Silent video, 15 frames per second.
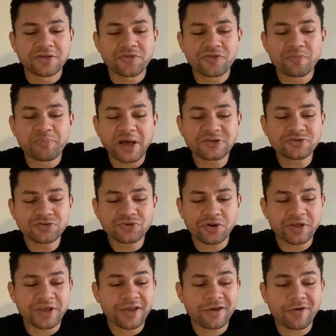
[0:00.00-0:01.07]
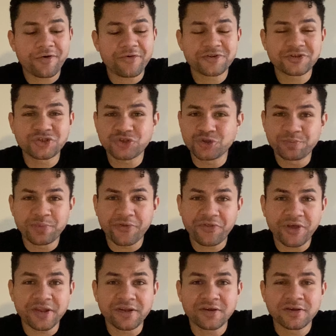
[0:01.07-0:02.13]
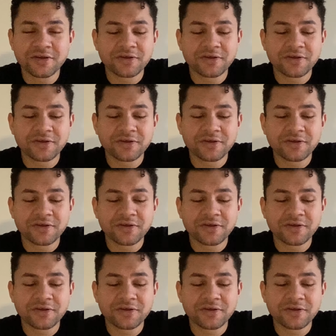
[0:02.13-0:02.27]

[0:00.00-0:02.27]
the bezels on here are super thin,